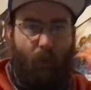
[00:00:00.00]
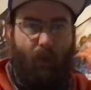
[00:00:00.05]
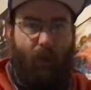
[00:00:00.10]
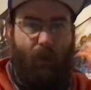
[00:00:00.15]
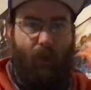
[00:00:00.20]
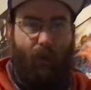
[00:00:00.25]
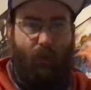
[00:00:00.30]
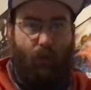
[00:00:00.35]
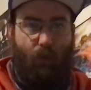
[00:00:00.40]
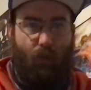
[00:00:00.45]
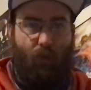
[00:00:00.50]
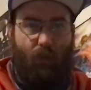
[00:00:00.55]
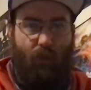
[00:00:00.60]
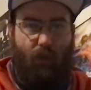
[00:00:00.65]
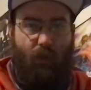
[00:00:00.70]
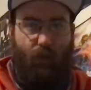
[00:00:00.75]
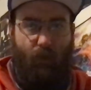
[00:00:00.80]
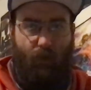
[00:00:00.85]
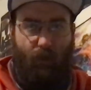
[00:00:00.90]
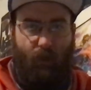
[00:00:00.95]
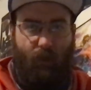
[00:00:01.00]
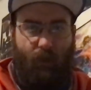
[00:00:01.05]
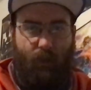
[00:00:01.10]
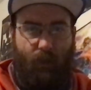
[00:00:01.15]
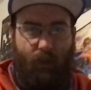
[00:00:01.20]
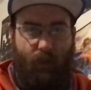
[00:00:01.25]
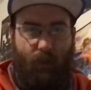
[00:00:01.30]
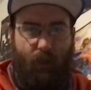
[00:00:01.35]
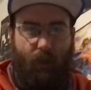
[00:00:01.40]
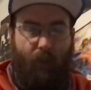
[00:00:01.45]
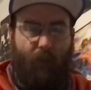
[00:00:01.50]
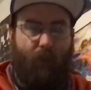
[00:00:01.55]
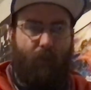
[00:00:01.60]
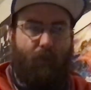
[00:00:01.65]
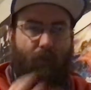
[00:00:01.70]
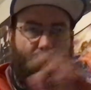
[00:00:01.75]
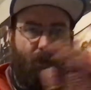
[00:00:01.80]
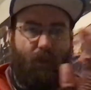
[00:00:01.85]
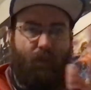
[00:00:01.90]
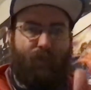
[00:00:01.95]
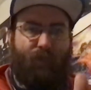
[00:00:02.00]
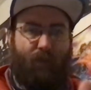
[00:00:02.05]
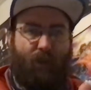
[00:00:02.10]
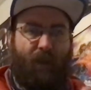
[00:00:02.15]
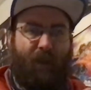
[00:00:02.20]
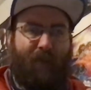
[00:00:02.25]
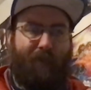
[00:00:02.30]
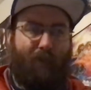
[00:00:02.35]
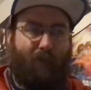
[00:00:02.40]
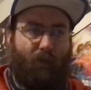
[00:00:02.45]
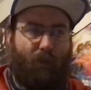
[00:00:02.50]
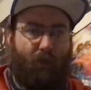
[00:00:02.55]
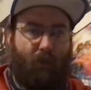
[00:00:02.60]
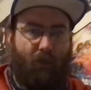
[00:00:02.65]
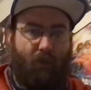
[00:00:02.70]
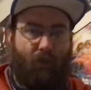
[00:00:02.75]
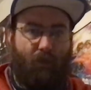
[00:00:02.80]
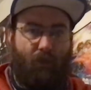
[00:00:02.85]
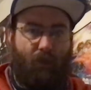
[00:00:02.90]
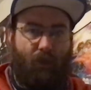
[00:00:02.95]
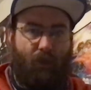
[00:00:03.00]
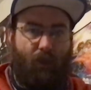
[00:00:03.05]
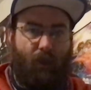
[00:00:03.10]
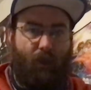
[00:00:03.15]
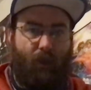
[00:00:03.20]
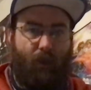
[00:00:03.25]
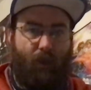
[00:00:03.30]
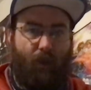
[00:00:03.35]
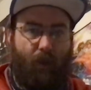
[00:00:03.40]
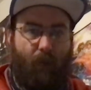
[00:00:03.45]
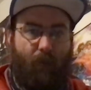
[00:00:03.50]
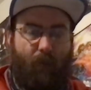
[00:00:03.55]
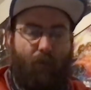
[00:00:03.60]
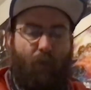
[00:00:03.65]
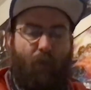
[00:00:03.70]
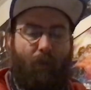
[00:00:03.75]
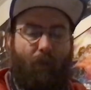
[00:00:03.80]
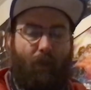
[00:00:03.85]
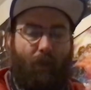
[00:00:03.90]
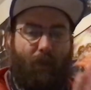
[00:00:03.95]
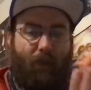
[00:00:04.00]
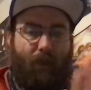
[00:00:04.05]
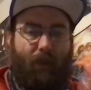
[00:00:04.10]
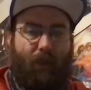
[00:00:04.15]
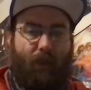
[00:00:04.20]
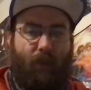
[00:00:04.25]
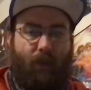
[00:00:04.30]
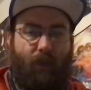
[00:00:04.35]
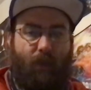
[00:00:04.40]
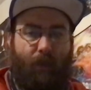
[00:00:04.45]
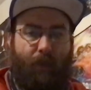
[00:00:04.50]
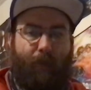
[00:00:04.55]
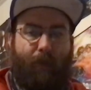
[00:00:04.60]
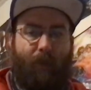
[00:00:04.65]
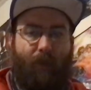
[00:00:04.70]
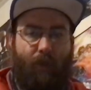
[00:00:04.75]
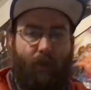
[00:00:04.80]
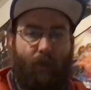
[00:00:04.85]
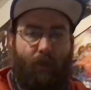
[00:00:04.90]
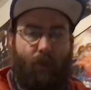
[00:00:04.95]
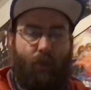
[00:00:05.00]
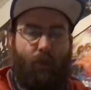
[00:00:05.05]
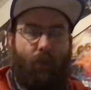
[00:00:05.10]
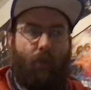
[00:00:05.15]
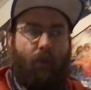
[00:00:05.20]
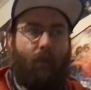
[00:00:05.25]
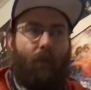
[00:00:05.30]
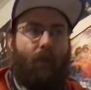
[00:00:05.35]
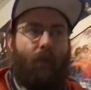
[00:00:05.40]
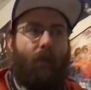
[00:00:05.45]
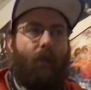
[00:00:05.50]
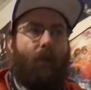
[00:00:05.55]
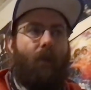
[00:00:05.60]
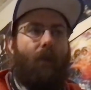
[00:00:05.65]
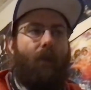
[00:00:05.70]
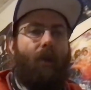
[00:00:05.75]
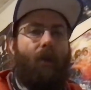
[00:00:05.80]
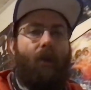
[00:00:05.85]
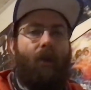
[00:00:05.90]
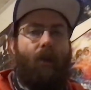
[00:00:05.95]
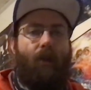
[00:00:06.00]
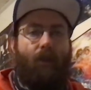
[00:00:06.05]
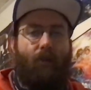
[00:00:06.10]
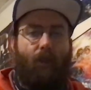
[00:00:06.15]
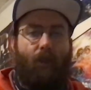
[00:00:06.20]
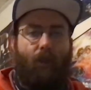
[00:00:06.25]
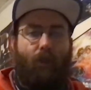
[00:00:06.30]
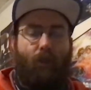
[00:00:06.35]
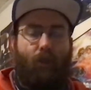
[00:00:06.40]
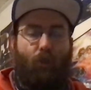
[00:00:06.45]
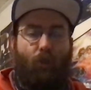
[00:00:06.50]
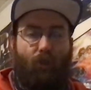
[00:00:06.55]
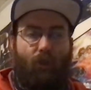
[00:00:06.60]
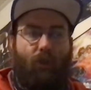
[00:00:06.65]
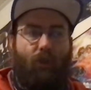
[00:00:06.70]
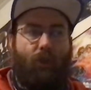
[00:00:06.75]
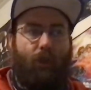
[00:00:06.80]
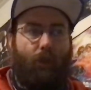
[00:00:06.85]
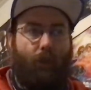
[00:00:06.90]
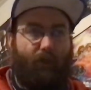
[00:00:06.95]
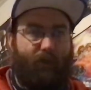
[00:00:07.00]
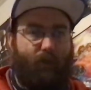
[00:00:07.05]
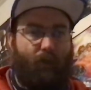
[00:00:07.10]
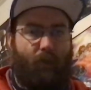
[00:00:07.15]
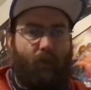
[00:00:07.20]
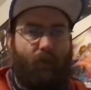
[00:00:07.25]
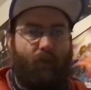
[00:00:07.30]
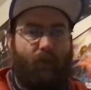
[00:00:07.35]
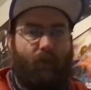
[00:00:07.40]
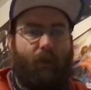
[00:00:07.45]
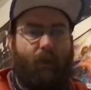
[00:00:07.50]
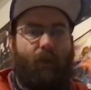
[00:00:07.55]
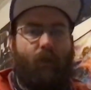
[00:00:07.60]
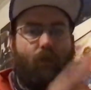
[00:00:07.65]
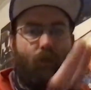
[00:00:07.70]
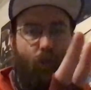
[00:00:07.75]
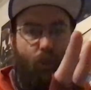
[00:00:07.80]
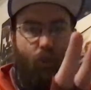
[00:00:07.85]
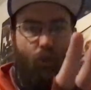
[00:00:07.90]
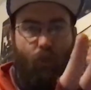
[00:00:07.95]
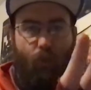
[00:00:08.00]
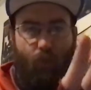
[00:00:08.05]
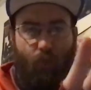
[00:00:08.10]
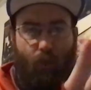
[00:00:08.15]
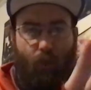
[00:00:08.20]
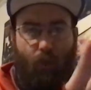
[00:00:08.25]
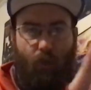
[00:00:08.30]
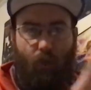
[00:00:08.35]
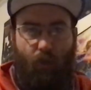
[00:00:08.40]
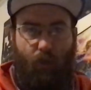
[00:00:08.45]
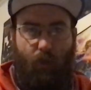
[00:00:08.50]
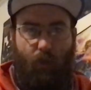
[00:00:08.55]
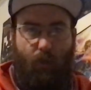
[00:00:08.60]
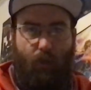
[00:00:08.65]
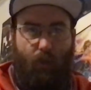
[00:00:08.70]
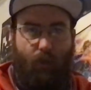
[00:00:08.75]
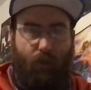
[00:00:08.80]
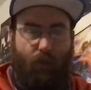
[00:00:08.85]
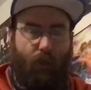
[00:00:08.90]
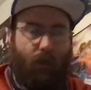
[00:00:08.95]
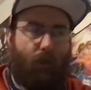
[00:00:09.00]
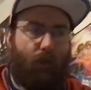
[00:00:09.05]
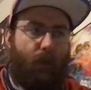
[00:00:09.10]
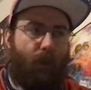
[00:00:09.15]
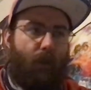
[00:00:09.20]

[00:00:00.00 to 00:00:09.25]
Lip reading: meaning of the Sword and Shield legend that was thought to have been lost to time to the point of becoming legend and myth. That the Sword and Shield are respectively two heroes,